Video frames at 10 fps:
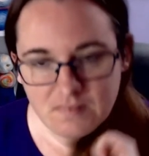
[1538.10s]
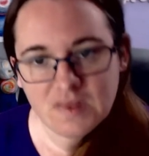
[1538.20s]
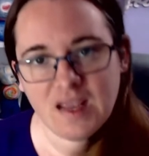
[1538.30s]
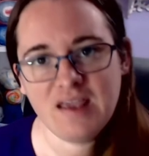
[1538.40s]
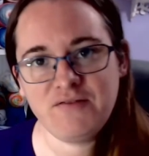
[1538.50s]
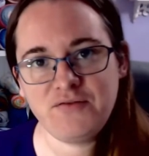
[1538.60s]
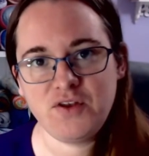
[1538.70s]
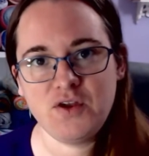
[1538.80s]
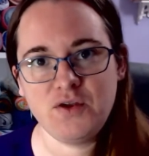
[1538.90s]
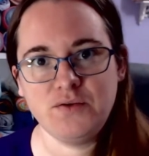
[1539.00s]
If
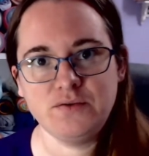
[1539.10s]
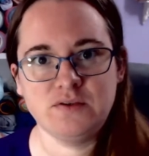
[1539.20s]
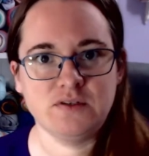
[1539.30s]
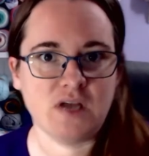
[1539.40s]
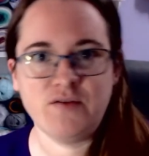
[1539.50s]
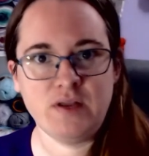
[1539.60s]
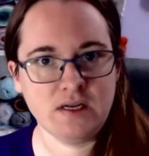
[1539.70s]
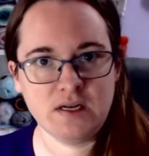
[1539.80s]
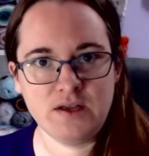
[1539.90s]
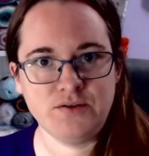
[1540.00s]
you don't
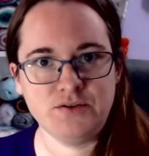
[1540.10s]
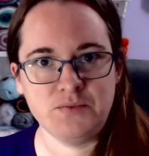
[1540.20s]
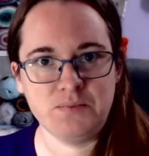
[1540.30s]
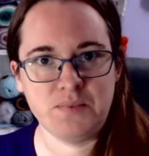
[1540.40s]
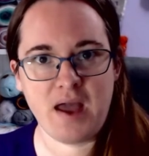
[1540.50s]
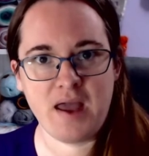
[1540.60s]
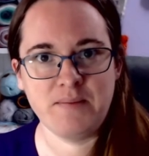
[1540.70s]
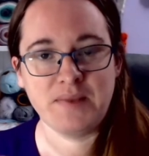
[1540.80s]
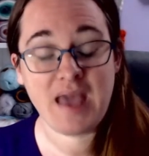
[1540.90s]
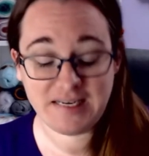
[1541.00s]
include the
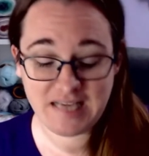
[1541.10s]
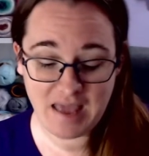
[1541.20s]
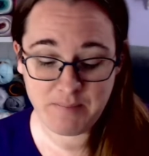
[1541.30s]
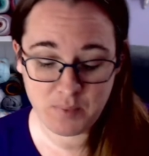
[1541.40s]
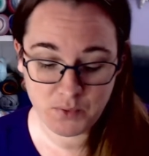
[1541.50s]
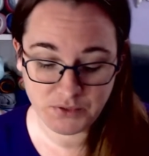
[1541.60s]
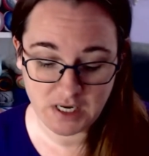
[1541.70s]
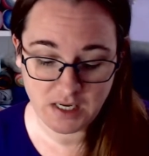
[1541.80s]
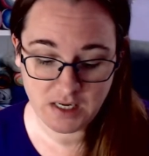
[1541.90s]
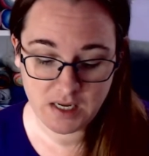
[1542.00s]
candy cane
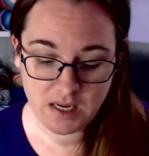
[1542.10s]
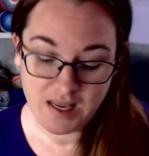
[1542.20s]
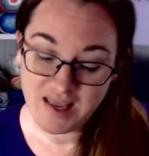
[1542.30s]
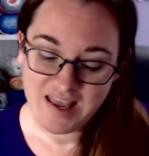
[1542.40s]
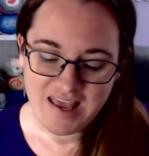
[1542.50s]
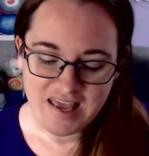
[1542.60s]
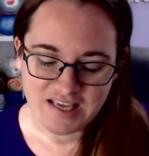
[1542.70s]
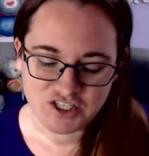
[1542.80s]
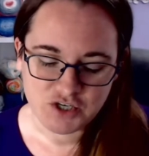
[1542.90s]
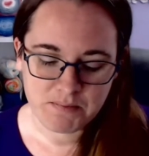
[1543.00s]
border,
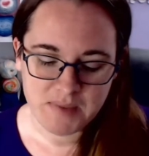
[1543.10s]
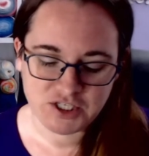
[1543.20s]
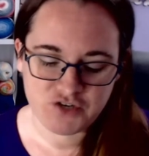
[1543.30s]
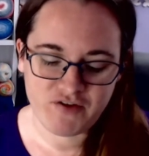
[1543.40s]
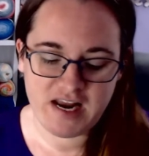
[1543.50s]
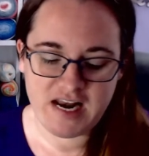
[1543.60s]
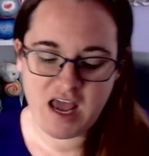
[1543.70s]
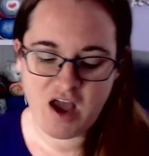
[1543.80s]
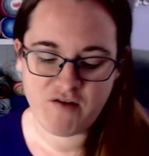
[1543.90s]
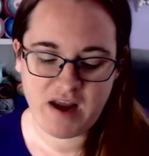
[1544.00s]
it should measure in
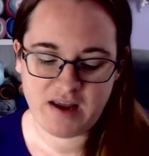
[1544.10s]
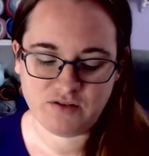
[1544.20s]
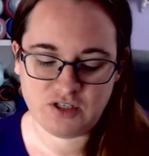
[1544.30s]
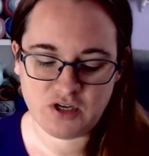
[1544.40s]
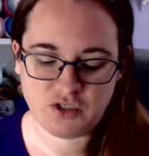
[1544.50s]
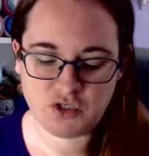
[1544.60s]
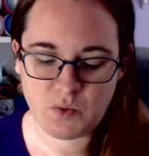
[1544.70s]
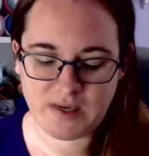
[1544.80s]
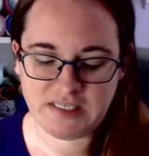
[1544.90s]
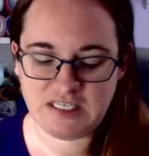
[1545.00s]
at around
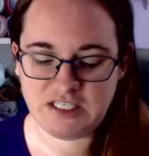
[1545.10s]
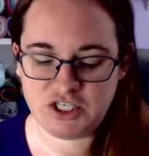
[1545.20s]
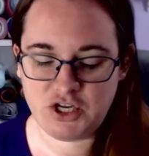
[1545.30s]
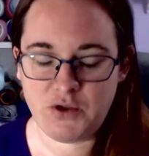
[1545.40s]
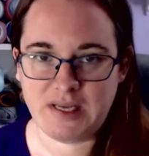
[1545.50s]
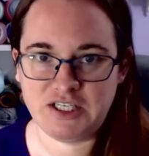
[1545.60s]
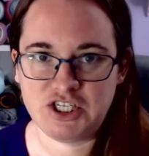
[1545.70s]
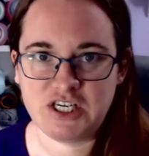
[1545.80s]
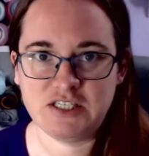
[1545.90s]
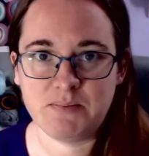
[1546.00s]
22
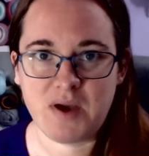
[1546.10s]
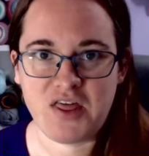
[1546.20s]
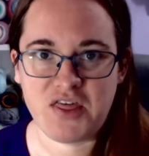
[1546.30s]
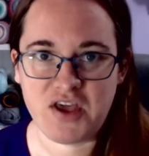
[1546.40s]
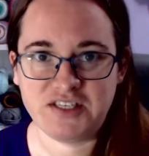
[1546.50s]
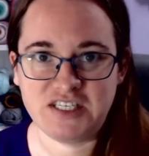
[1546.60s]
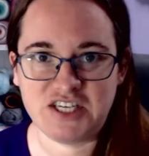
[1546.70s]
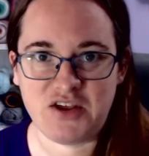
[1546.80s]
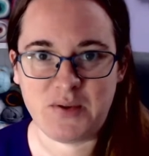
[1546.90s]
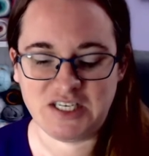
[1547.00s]
inches by
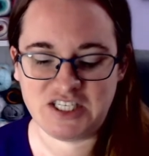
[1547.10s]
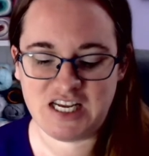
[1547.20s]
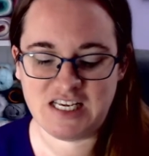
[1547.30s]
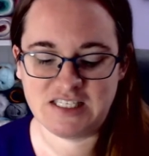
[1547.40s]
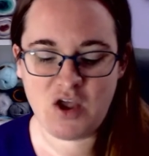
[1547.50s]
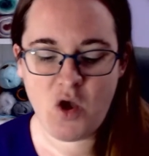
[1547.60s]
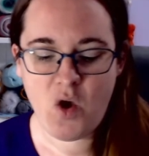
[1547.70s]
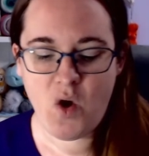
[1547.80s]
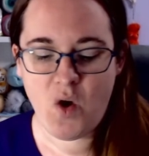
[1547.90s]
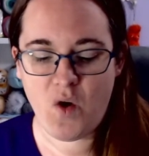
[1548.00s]
32 inches,
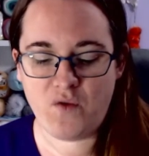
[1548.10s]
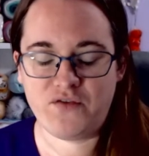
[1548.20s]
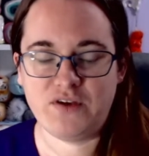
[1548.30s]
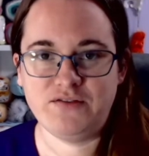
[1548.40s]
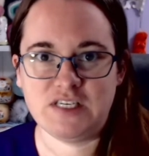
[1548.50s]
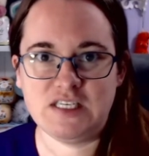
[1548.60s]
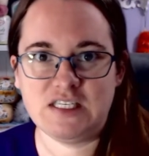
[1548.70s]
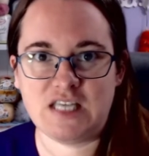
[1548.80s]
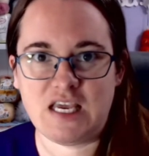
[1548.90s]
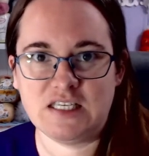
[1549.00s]
or
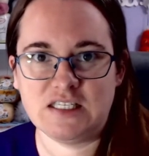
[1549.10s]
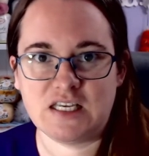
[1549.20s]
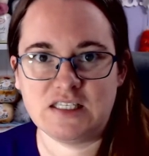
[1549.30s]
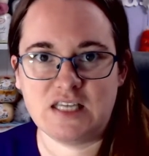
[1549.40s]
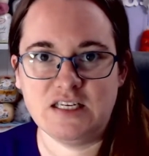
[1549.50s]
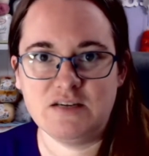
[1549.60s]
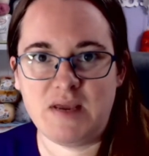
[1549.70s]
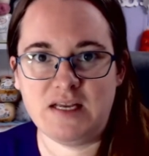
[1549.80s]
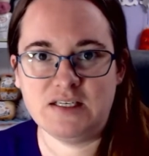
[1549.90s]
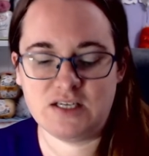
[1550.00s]
56
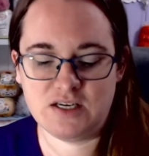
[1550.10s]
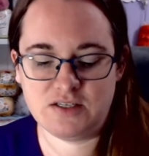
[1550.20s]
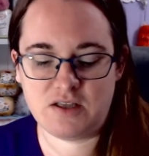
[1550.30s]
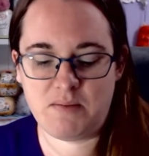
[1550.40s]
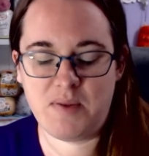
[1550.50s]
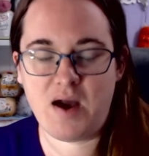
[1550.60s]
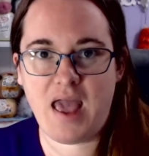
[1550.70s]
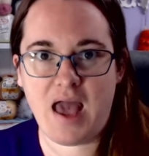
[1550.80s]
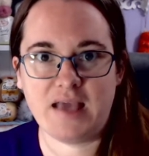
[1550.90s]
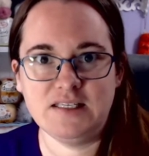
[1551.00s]
centimetres by
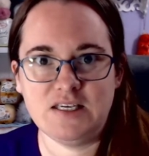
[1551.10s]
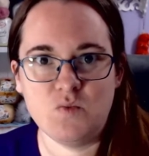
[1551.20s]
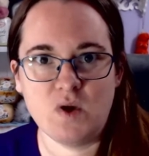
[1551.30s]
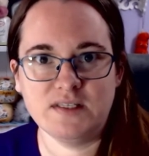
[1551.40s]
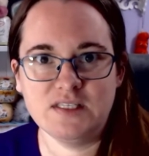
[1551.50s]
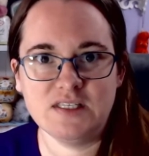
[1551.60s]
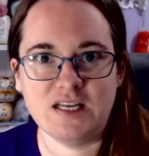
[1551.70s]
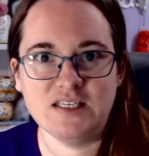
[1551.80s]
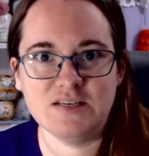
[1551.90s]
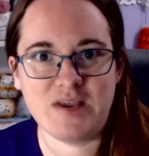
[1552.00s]
81
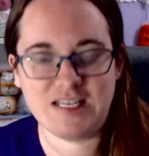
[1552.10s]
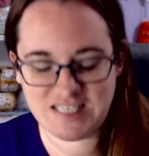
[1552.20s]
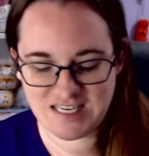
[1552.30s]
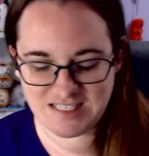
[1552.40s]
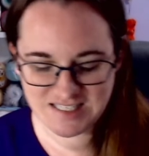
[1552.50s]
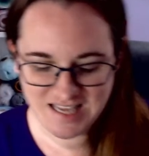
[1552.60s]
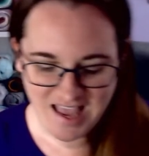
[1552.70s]
centimetres.